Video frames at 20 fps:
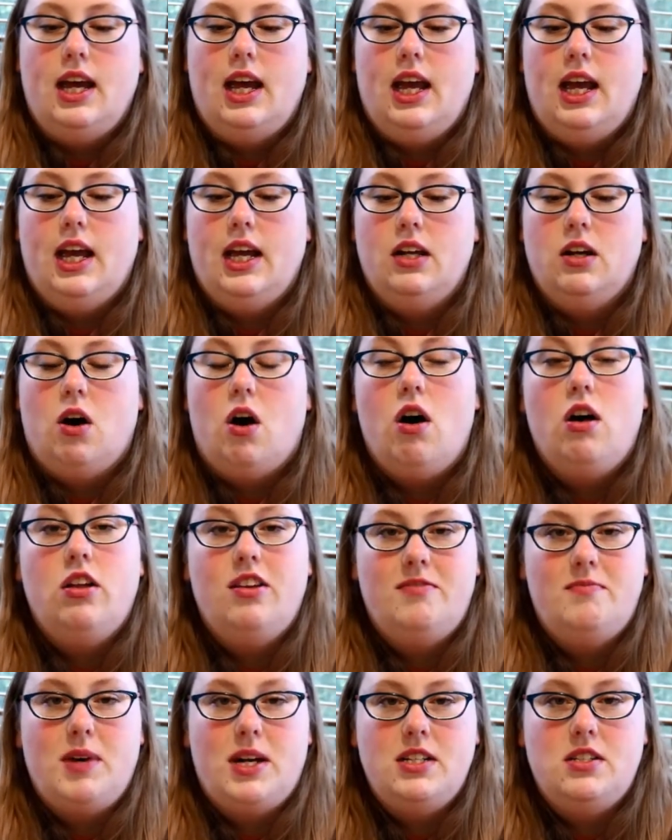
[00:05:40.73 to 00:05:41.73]
And all
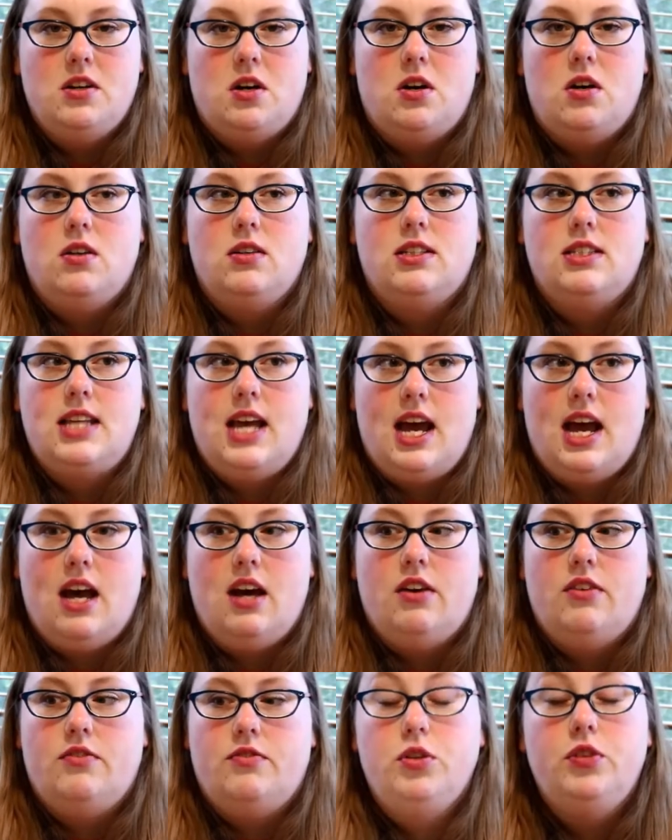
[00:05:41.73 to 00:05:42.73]
of my dogs
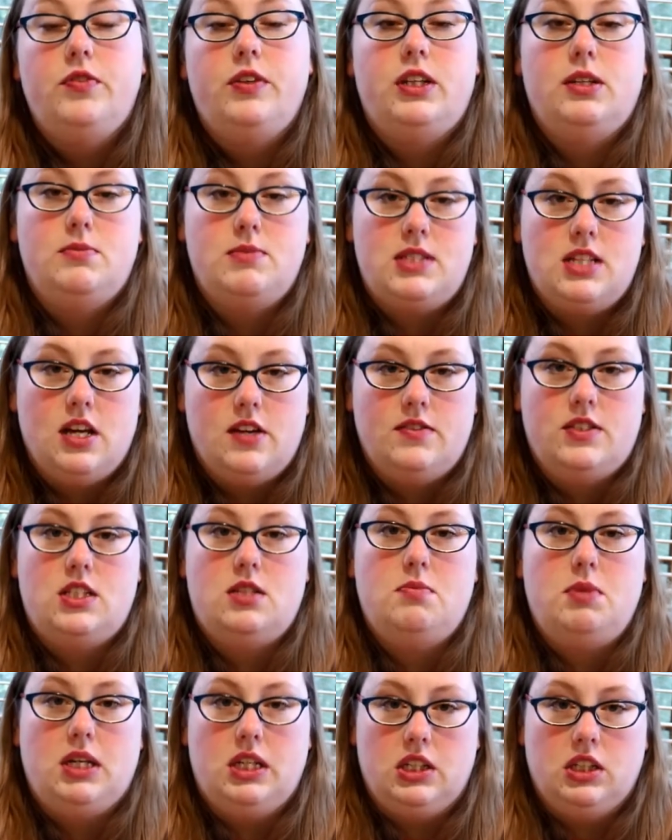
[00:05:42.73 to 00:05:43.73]
have proven themselves
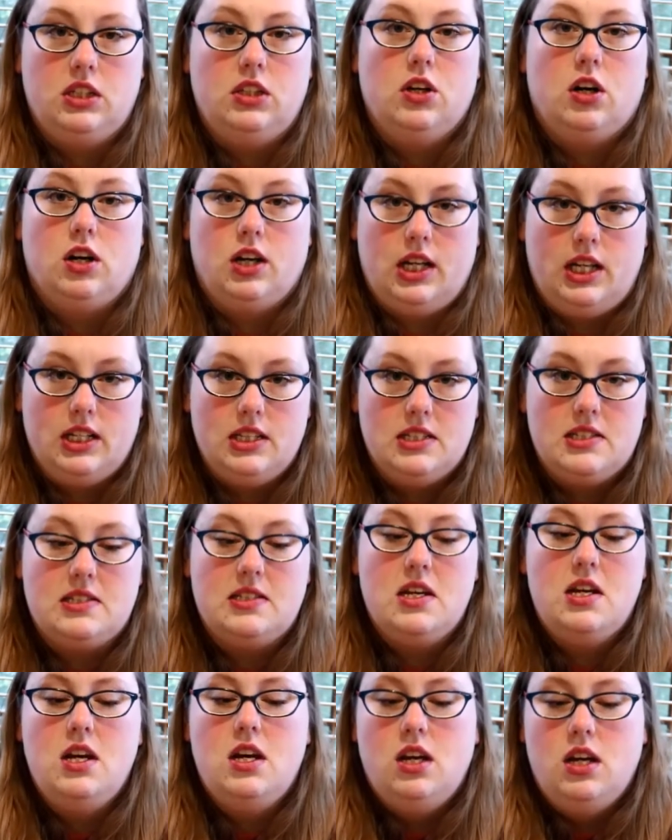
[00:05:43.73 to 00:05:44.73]
to be good guardians.
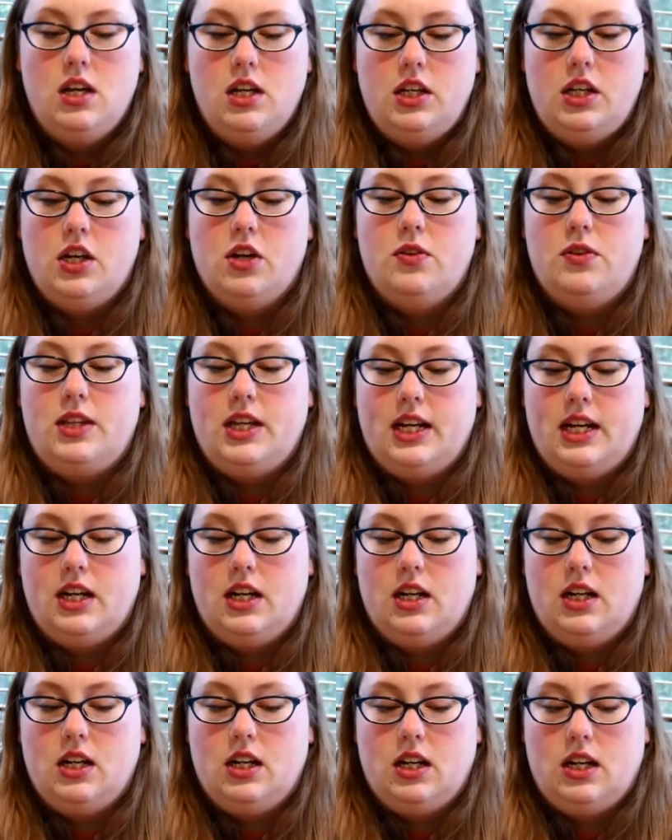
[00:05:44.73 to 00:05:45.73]
You know,
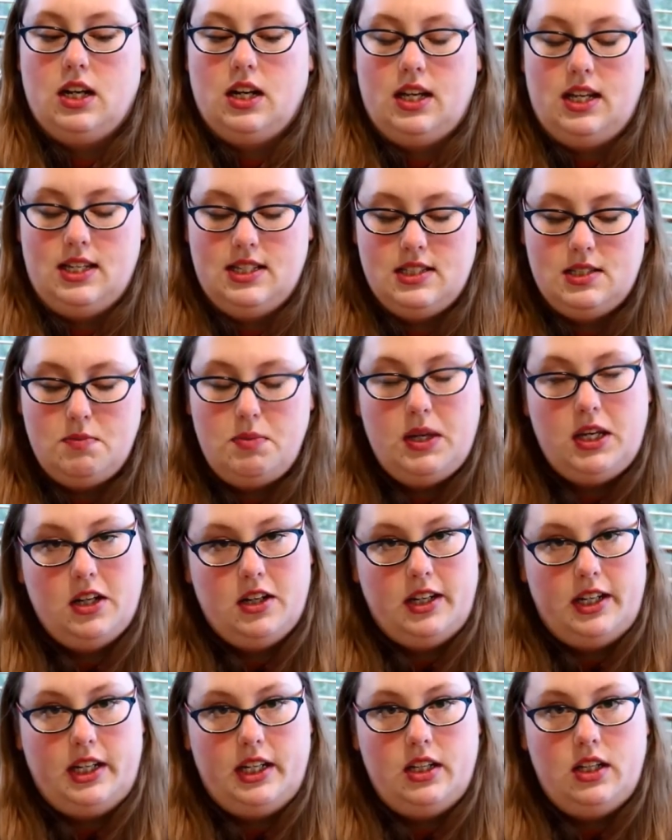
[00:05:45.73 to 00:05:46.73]
there is a
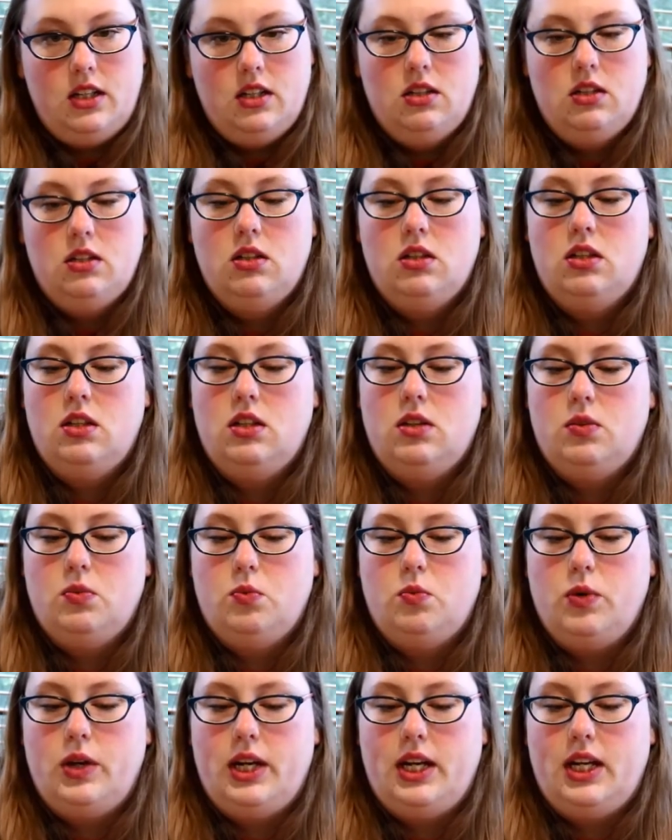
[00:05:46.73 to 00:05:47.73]
period
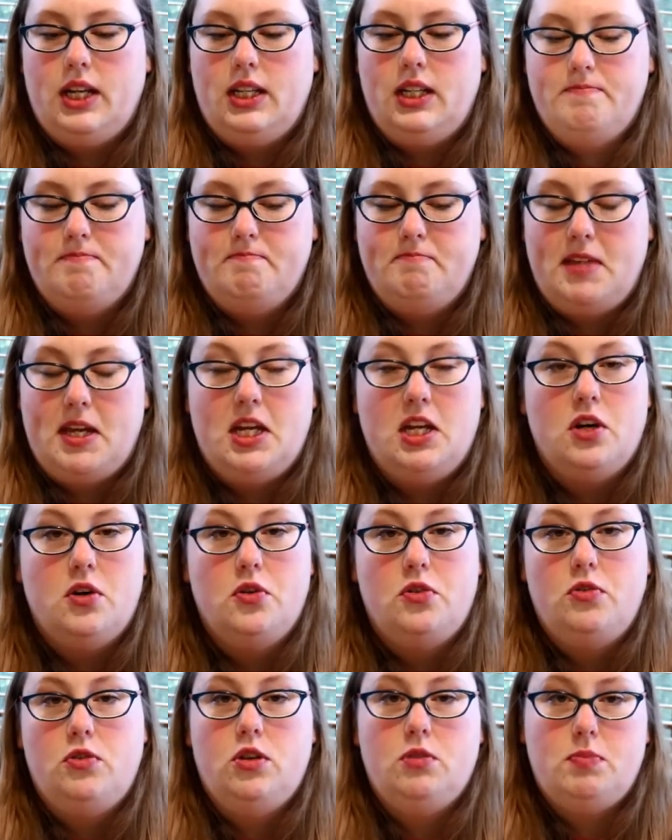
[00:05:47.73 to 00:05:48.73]
when they go
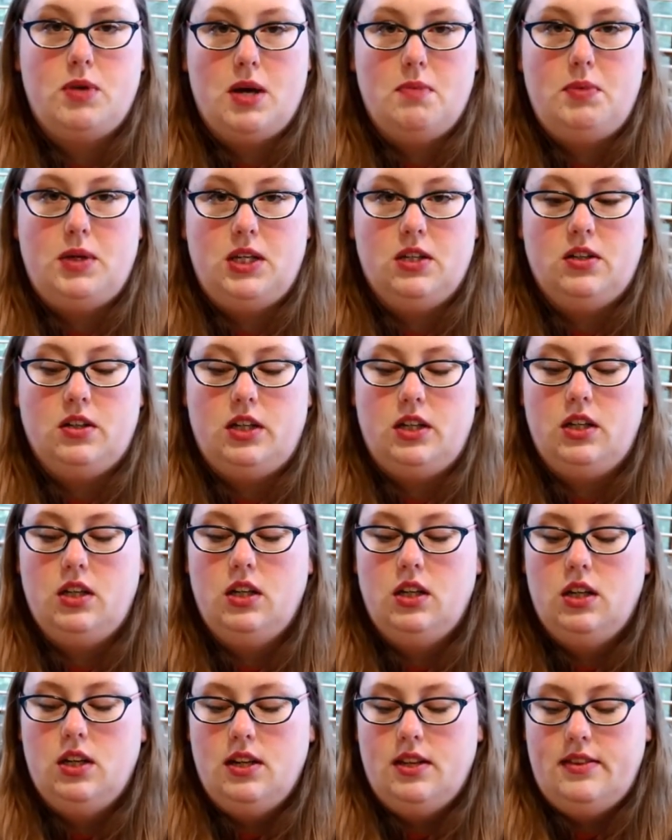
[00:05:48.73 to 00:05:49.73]
through their puppyhood
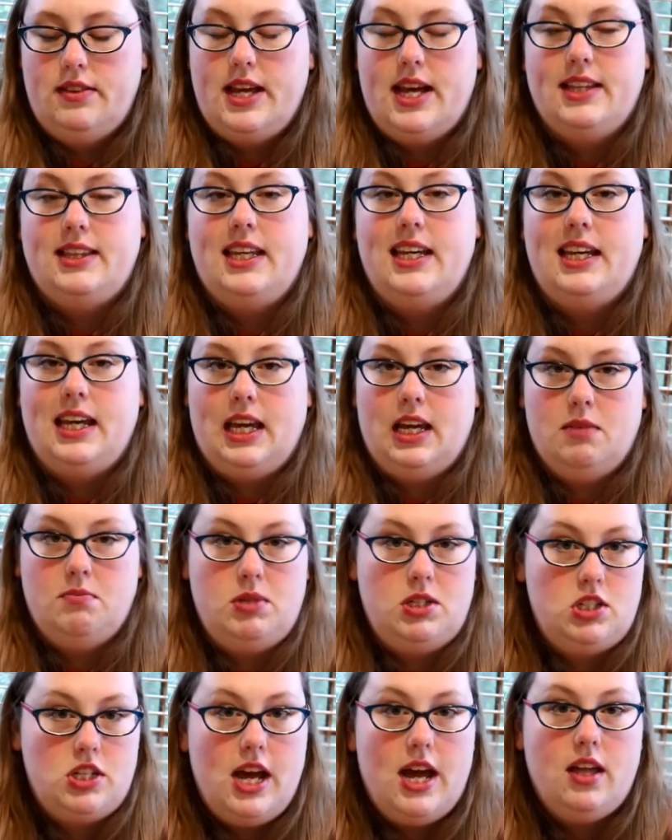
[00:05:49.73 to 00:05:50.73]
that they can
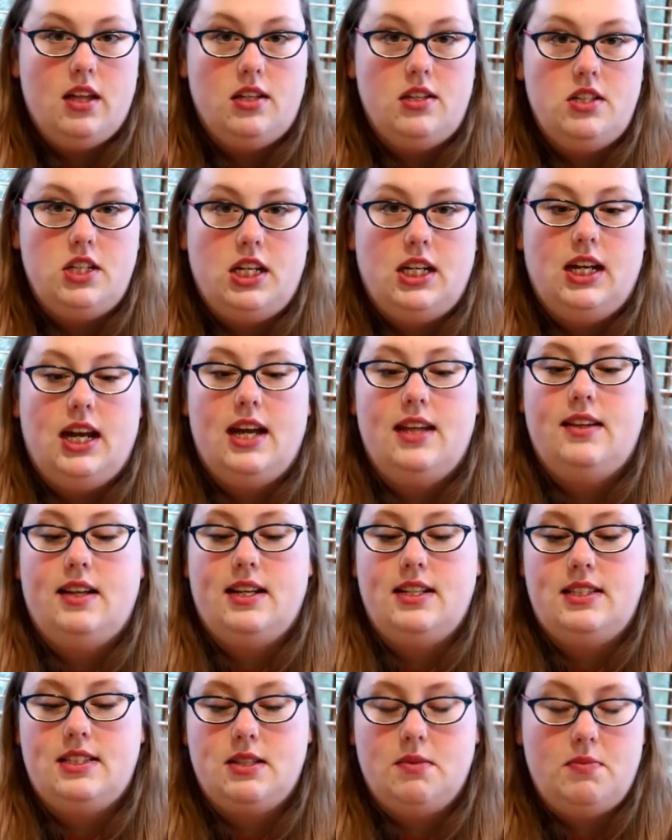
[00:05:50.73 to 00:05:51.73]
be challenging, and
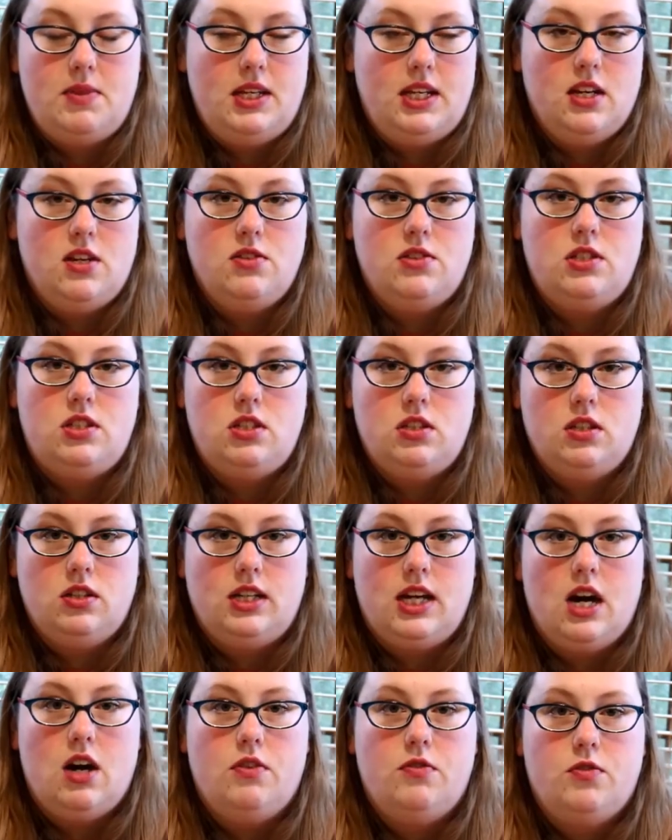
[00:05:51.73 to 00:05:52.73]
that's something else to
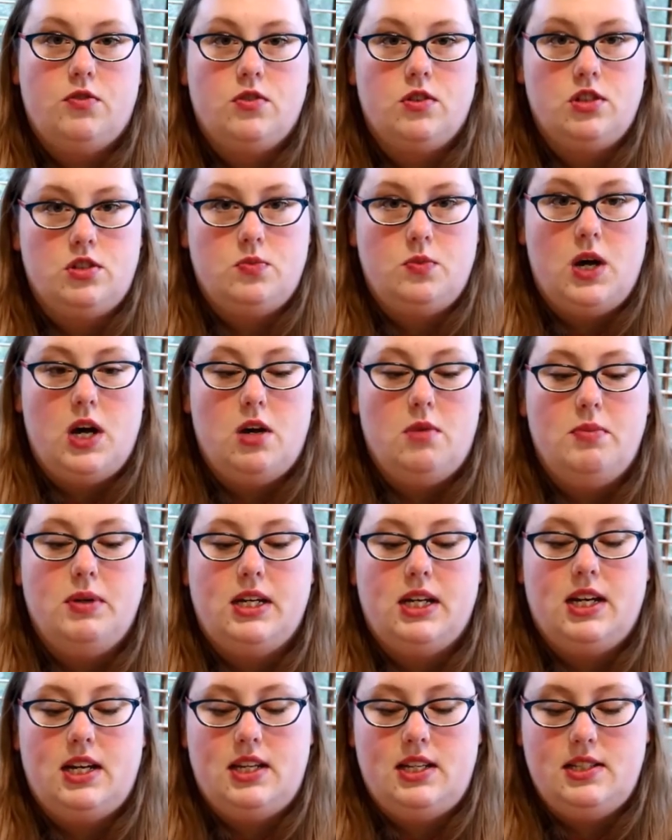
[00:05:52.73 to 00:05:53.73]
look out for as well,
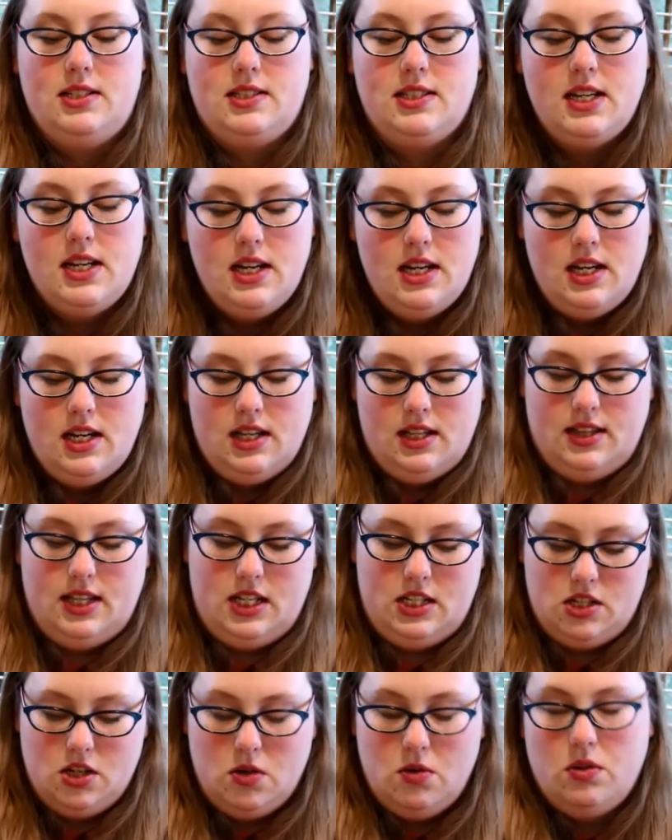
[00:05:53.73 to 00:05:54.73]
because
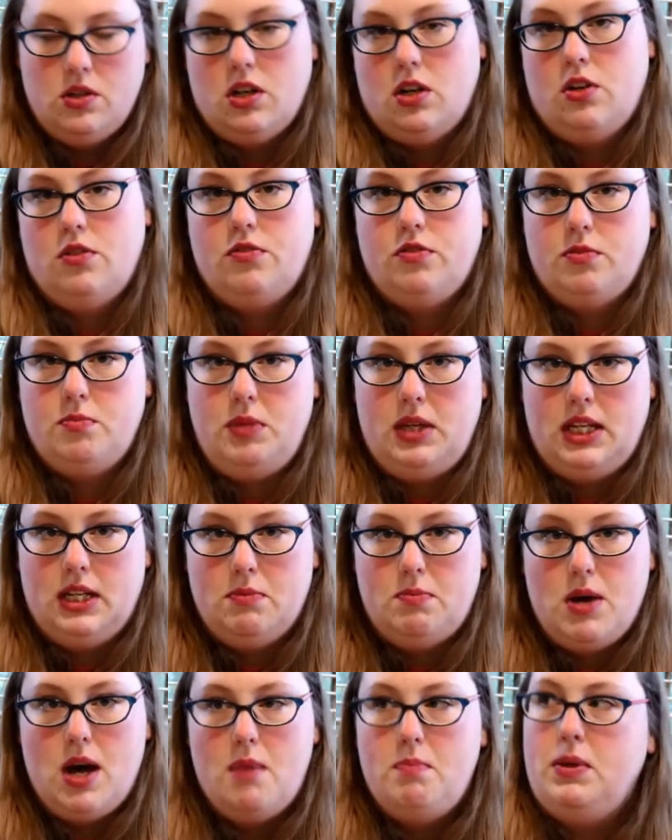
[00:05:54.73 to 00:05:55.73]
they don't go from being a
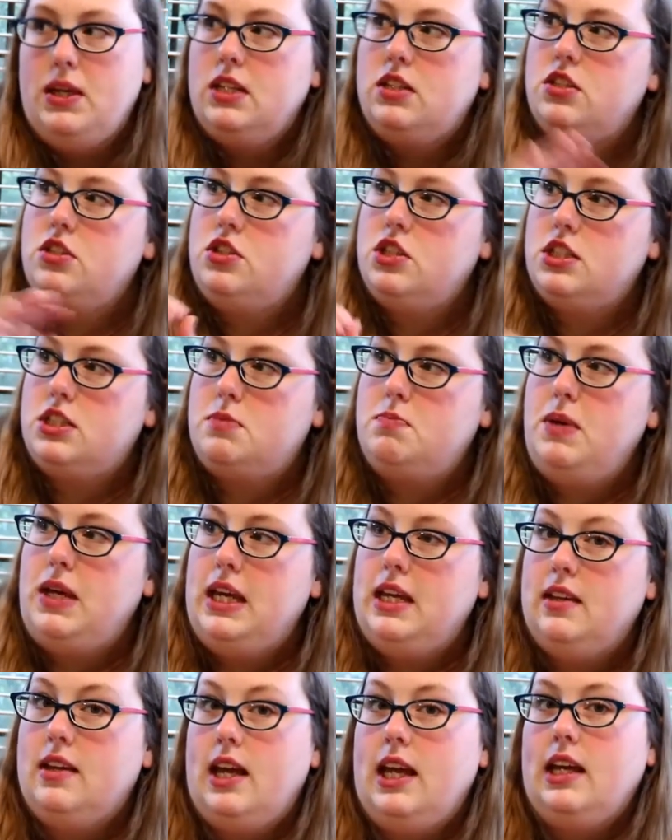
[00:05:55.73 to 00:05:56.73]
puppy to just
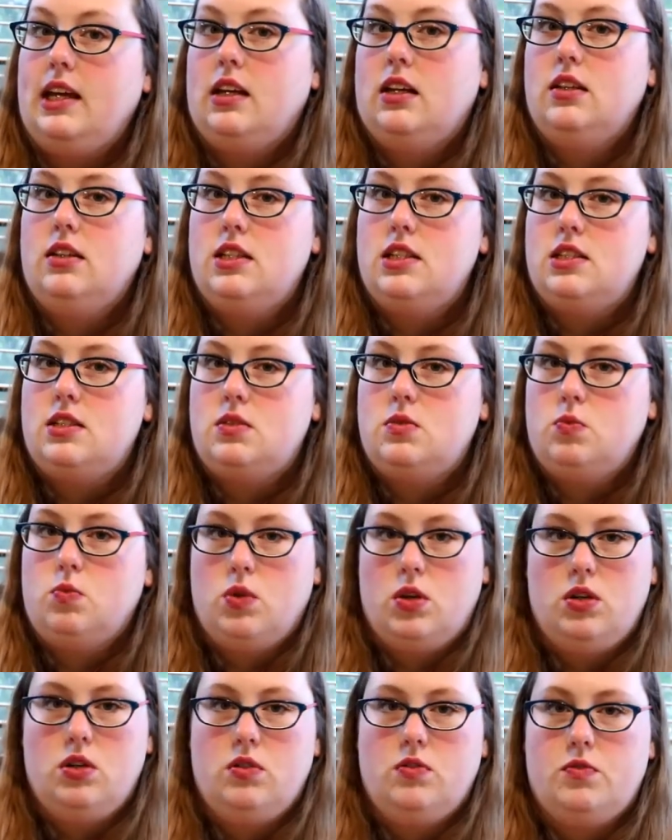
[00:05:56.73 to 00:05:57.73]
being like this
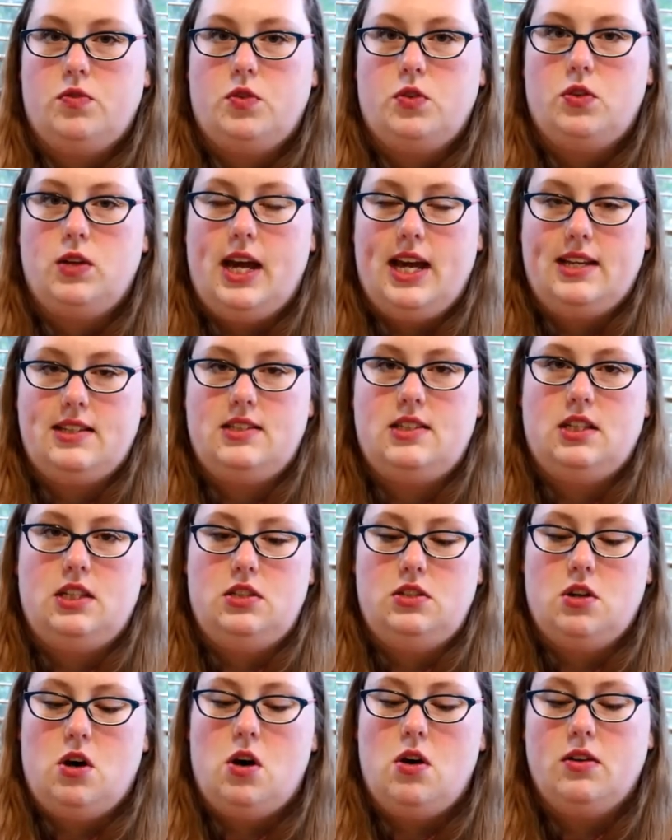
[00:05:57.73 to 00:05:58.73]
wonderful, excellent
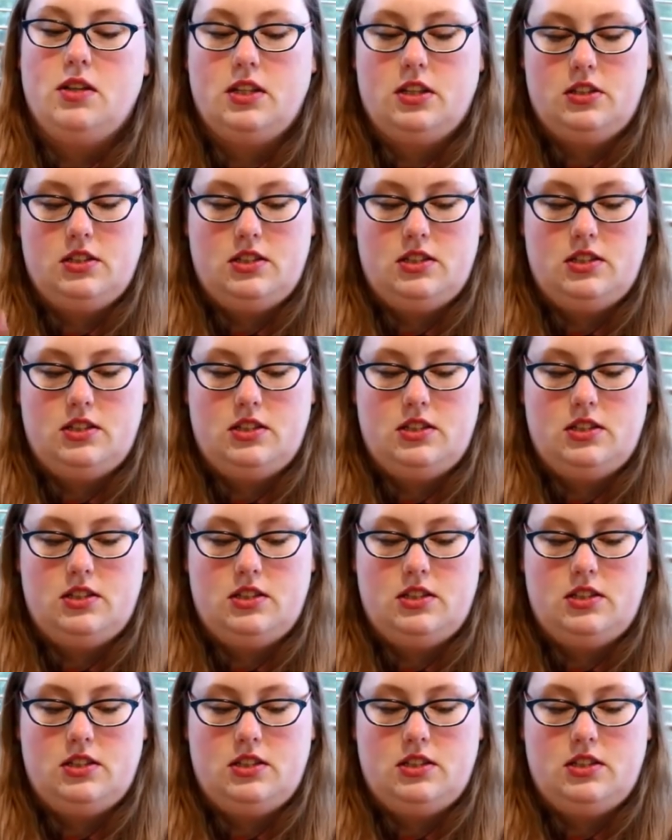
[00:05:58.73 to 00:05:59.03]
dog.